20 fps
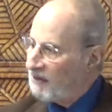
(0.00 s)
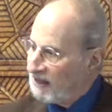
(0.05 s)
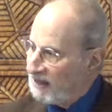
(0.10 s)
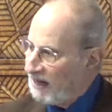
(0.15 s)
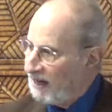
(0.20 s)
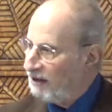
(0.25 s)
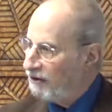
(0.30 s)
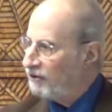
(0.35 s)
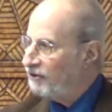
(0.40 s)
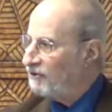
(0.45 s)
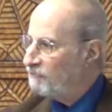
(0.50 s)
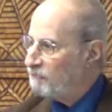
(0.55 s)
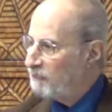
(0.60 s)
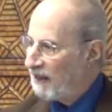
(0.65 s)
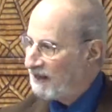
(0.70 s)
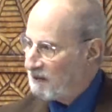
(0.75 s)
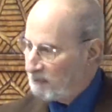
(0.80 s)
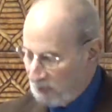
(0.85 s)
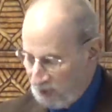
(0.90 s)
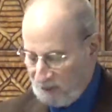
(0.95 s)
held
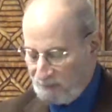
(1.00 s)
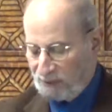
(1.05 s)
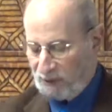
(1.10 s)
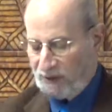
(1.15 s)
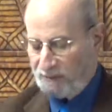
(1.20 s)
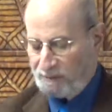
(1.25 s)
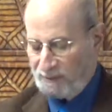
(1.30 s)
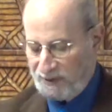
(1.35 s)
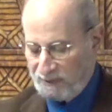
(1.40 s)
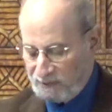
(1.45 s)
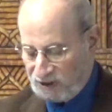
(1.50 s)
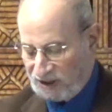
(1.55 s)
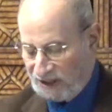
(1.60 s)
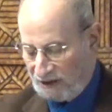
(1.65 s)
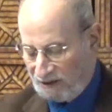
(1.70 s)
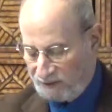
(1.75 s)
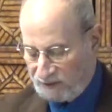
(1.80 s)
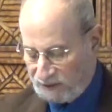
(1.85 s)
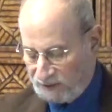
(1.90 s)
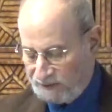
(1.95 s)
by the people
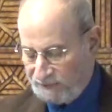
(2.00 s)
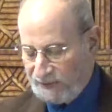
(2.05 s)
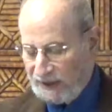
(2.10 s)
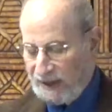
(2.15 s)
themselves.